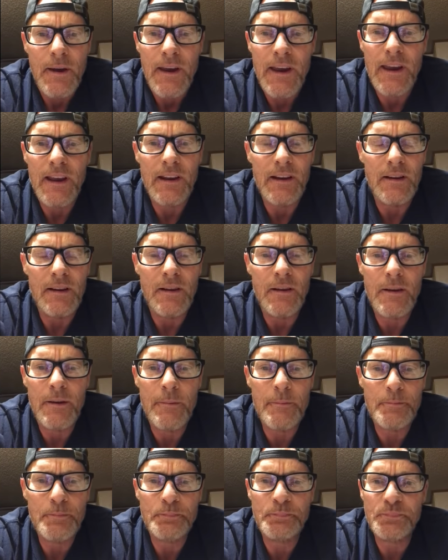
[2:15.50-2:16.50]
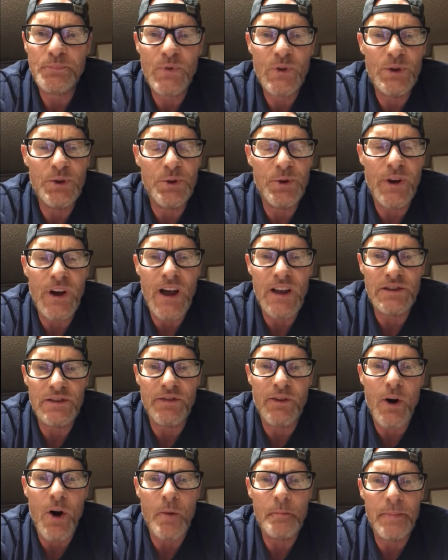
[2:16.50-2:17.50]
And you guys
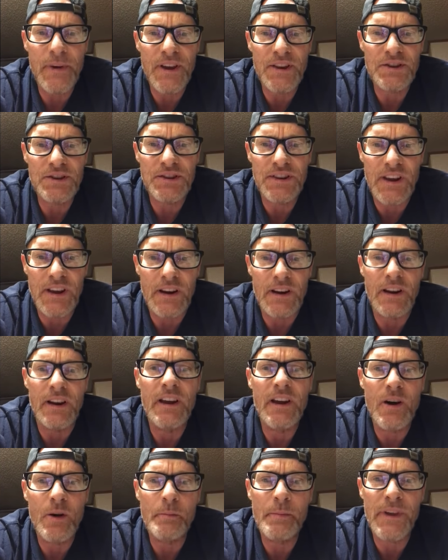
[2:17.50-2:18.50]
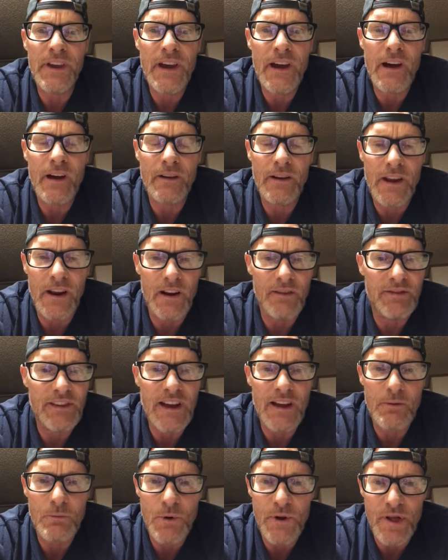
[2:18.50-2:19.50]
have all pitched in and helped me out, and I've
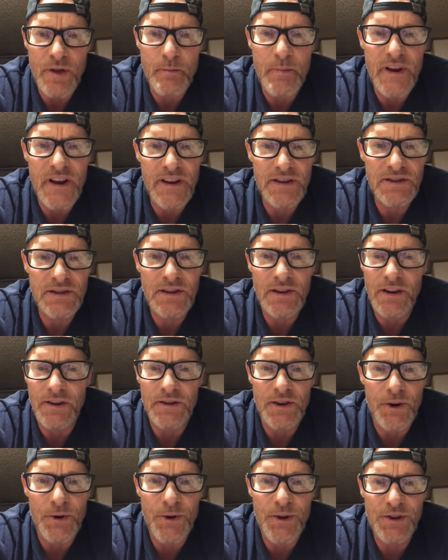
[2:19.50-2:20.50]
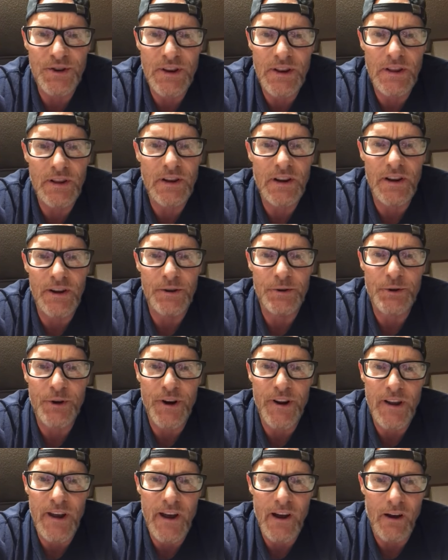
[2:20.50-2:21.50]
got one of the best attorneys in the
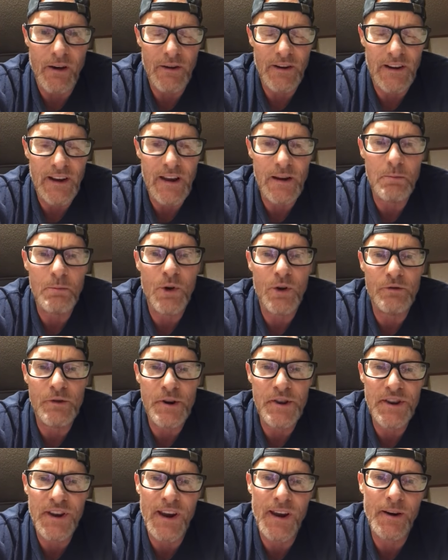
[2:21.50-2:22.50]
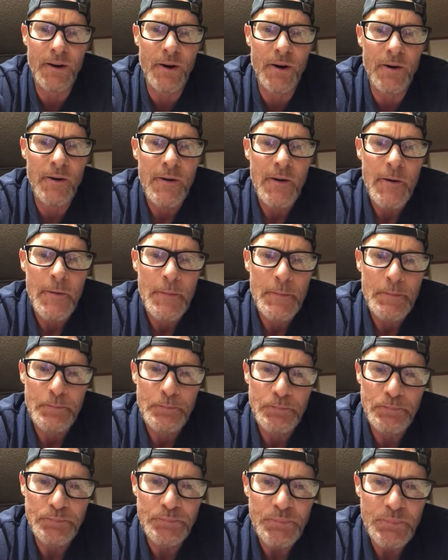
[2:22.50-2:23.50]
country now. I got him on retainer.
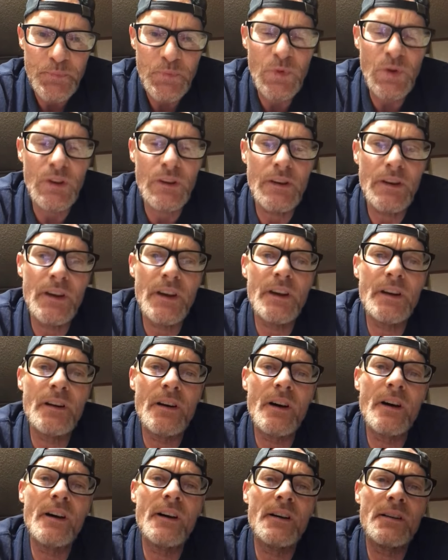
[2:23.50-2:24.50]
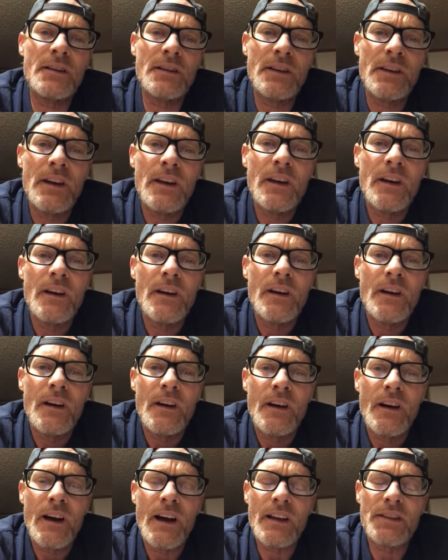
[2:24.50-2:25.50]
And,
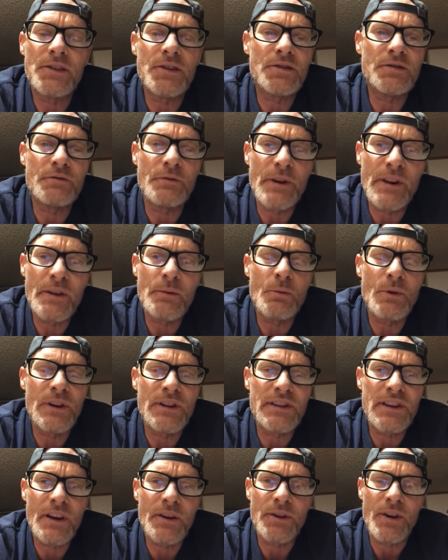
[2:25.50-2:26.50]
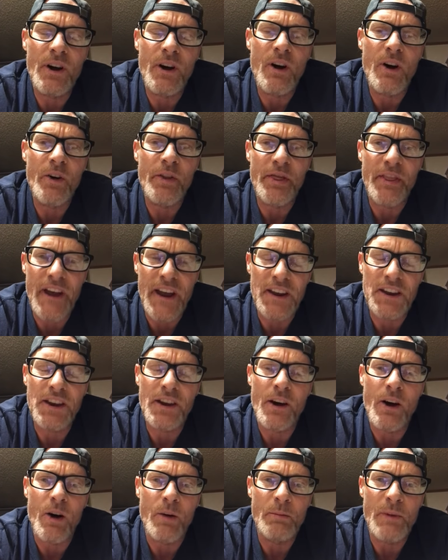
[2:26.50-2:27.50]
I just really want to tell y'all,
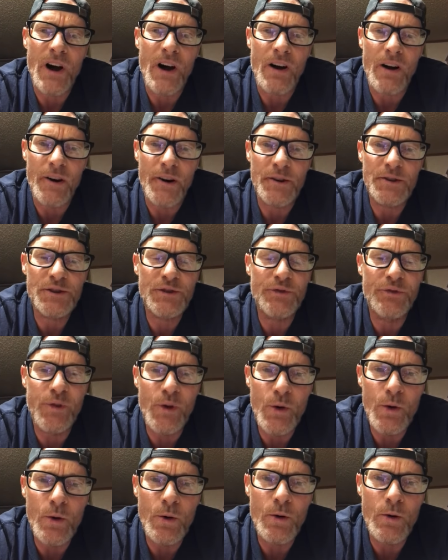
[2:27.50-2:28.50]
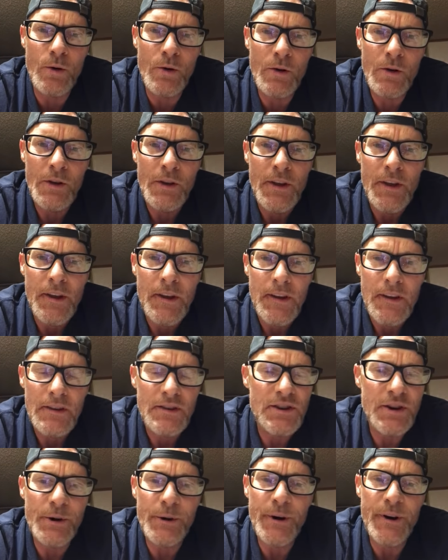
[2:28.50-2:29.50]
thank y'all. My heart's full.
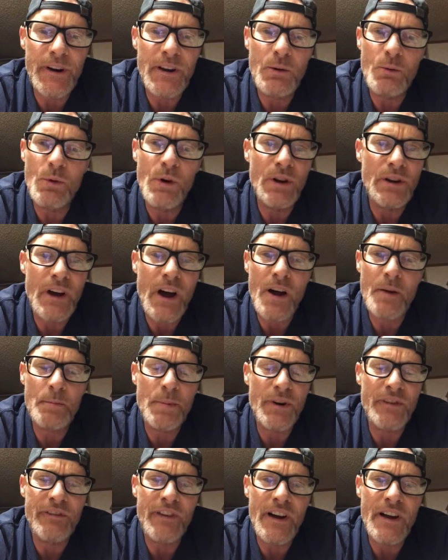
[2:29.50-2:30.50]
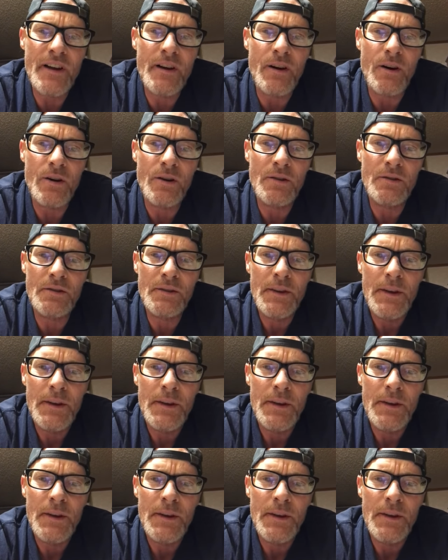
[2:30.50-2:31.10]
Tyranny will not prevail.